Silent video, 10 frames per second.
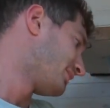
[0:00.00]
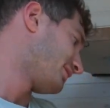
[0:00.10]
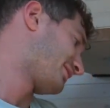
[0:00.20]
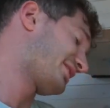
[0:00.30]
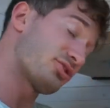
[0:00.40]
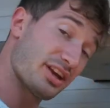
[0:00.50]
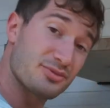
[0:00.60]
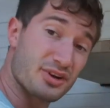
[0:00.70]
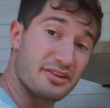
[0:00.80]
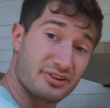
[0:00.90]
Still am
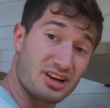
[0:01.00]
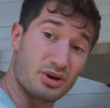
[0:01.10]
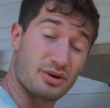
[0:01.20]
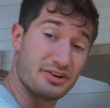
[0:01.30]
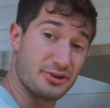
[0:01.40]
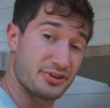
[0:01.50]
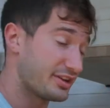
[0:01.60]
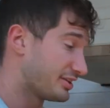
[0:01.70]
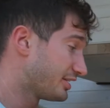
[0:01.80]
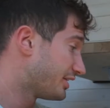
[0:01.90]
trying to figure out what I want to do with it.
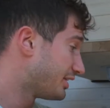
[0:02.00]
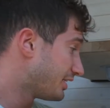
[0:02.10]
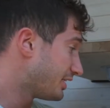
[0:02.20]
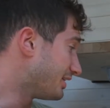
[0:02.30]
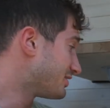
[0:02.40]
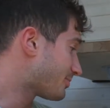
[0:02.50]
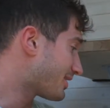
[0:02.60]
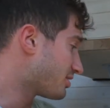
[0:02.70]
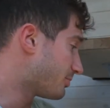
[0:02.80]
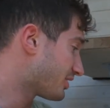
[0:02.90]
It is
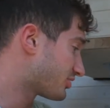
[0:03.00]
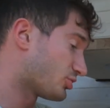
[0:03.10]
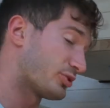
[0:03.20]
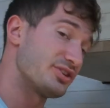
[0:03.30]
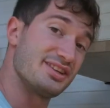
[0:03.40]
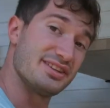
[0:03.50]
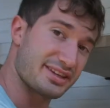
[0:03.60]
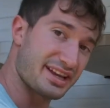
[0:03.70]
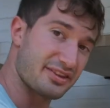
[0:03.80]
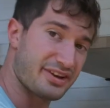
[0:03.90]
probably the biggest storage
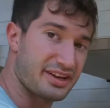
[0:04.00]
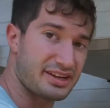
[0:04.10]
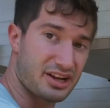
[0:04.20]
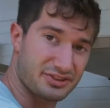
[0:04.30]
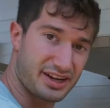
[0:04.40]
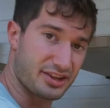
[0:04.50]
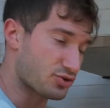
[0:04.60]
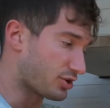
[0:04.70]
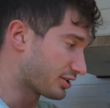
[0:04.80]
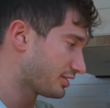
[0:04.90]
inside the van outside of the
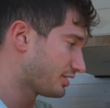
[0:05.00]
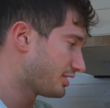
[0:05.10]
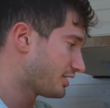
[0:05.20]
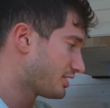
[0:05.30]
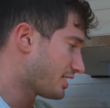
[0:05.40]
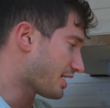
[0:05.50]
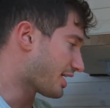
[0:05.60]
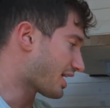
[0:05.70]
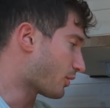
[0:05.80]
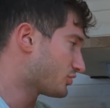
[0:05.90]
trunk.
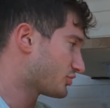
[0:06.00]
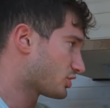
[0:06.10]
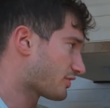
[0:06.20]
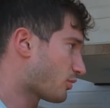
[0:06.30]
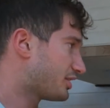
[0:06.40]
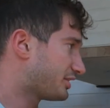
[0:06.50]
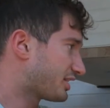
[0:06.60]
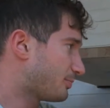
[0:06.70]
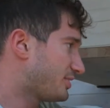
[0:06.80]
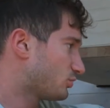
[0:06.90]
And I wasn't sure if I wanted to take
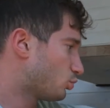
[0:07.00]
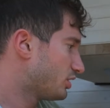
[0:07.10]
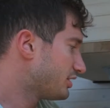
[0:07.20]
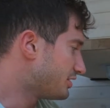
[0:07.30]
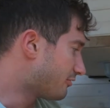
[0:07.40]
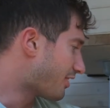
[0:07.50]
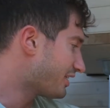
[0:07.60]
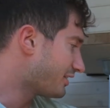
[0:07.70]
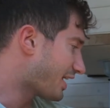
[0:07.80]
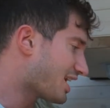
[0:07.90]
a piece of wood and divide
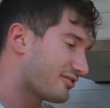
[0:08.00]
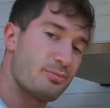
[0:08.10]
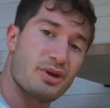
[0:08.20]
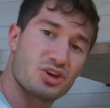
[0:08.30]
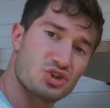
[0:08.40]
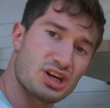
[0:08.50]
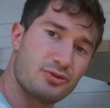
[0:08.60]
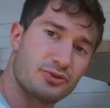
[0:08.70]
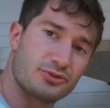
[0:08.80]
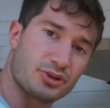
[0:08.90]
it in half and make
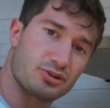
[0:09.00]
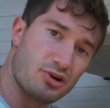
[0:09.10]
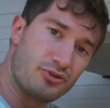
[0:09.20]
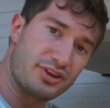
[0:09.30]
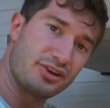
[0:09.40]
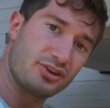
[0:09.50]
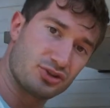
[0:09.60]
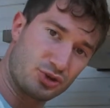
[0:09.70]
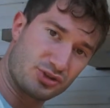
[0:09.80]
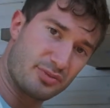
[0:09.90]
shelves for clothing,
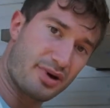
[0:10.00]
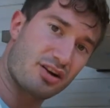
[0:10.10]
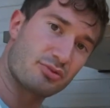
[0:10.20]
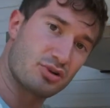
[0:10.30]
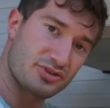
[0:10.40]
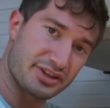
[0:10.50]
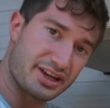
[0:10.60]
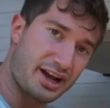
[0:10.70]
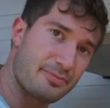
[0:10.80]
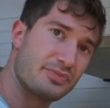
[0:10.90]
shoes on the bottom, clothes on
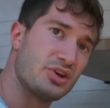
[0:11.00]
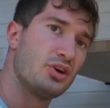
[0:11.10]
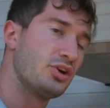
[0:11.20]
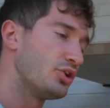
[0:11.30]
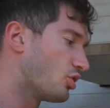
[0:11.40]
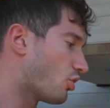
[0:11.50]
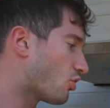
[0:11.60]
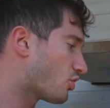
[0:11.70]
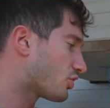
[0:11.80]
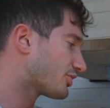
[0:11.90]
top.
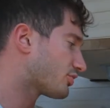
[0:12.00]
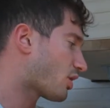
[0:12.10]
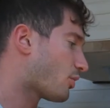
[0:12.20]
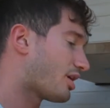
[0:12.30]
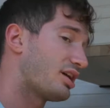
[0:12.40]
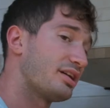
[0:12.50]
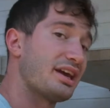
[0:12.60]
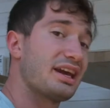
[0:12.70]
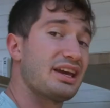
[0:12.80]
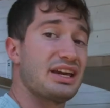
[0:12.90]
Or do I want
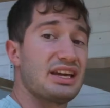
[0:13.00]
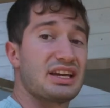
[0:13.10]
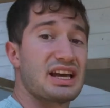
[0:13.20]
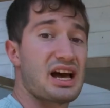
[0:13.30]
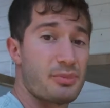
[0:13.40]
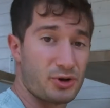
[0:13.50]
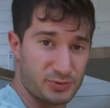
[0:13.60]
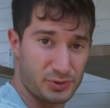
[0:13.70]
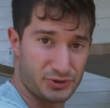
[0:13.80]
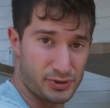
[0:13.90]
a
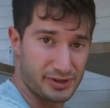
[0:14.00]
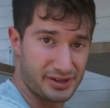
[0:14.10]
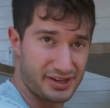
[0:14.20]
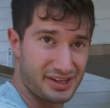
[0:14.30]
compostable toilet?